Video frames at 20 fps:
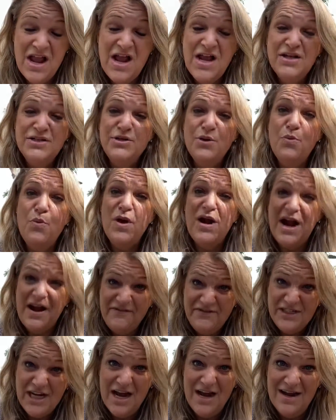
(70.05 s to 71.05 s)
So what I've
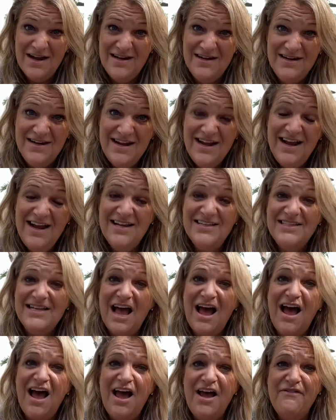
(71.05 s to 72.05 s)
done is
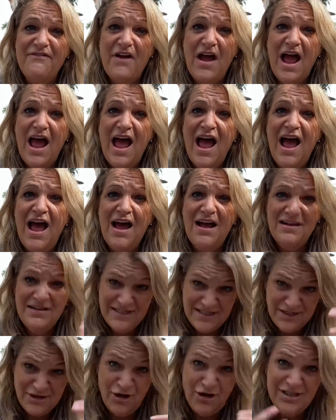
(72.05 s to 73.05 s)
I've
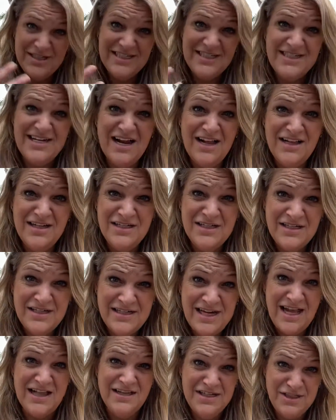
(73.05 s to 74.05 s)
started to
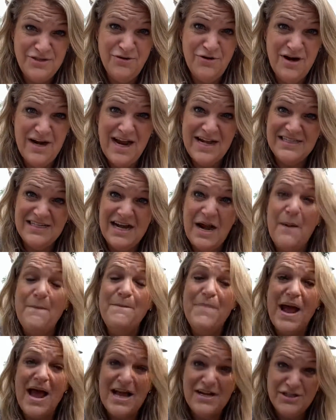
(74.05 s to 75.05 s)
tell a story. I said,
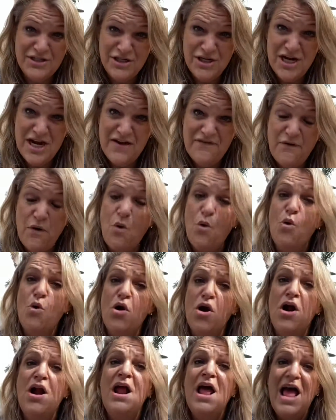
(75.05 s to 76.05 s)
imagine if, or
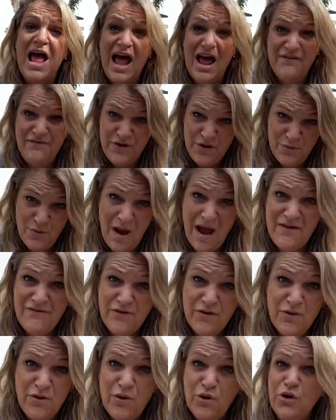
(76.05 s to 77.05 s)
have you
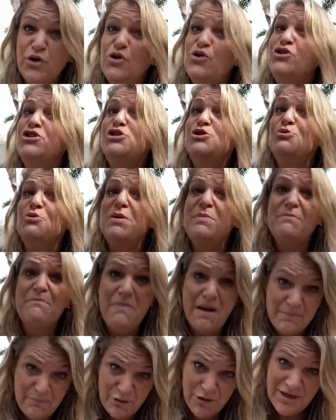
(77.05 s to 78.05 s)
ever, or could you
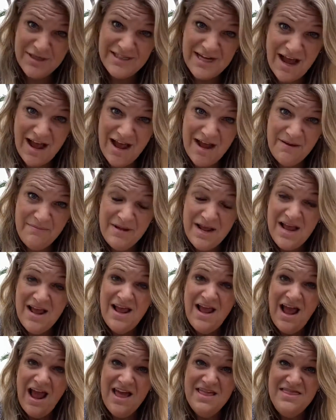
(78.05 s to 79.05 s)
remember a time?
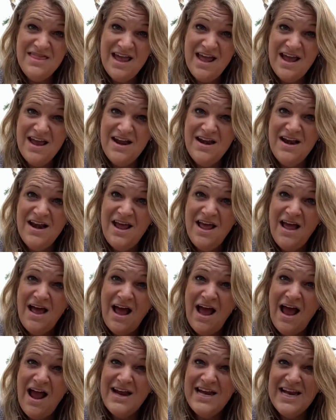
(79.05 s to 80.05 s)
And then
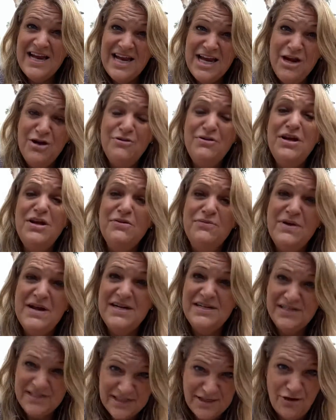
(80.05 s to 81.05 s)
I cue you in to
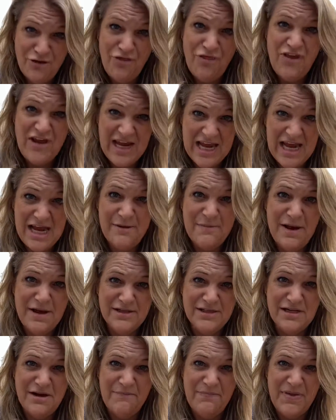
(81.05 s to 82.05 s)
start thinking about
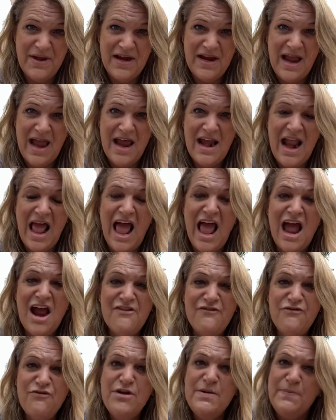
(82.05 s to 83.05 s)
something. And
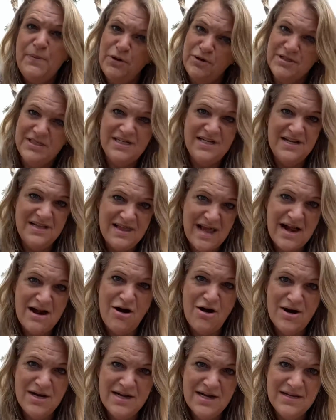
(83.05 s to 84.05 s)
every person in that
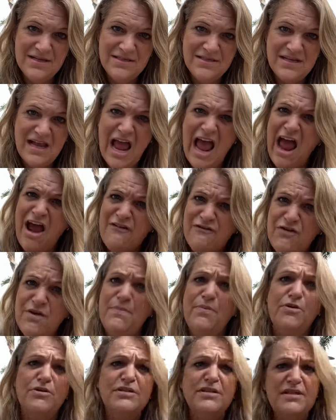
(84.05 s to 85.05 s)
audience, every
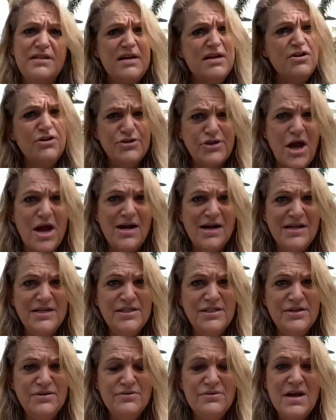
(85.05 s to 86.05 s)
person that you're talking
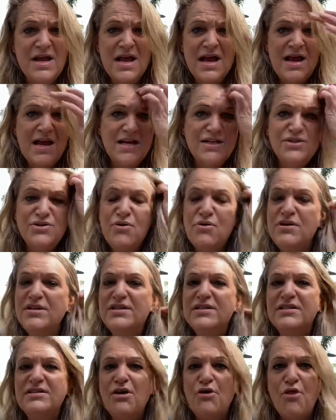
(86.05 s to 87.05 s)
to is going to
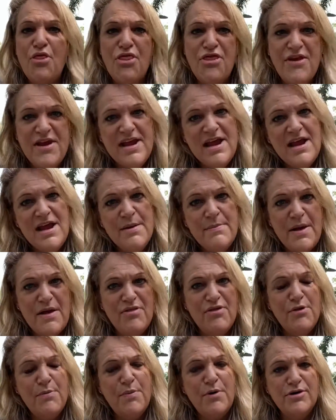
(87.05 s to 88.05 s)
start thinking about their
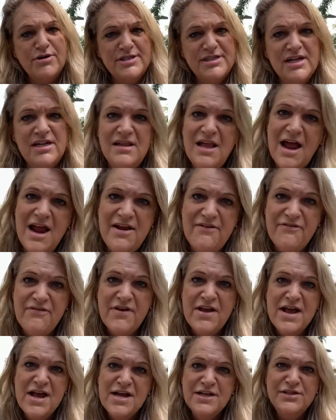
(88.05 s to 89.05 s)
personal life.
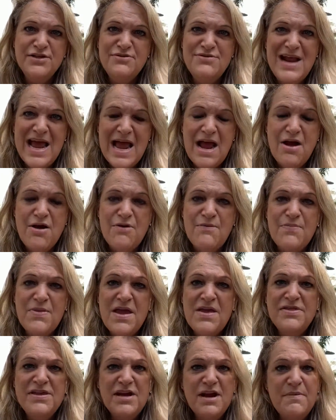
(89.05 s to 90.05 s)
So now
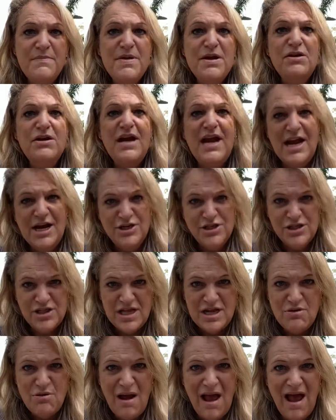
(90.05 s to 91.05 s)
the communication that you
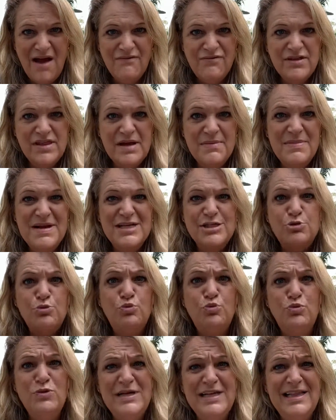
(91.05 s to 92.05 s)
have with them is
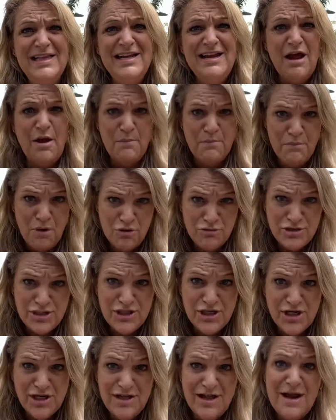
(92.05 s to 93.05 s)
really
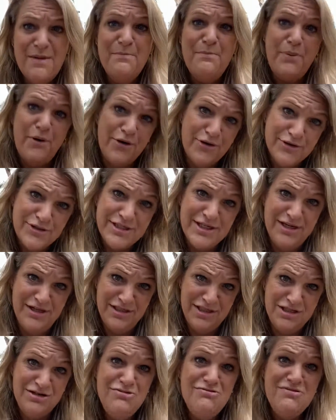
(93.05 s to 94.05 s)
emotional and personal
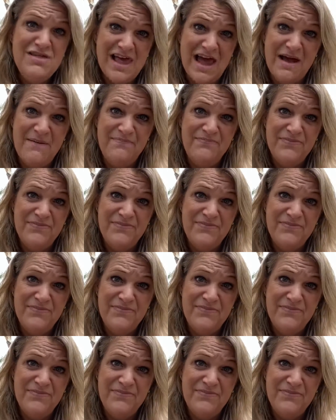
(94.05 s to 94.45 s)
to them.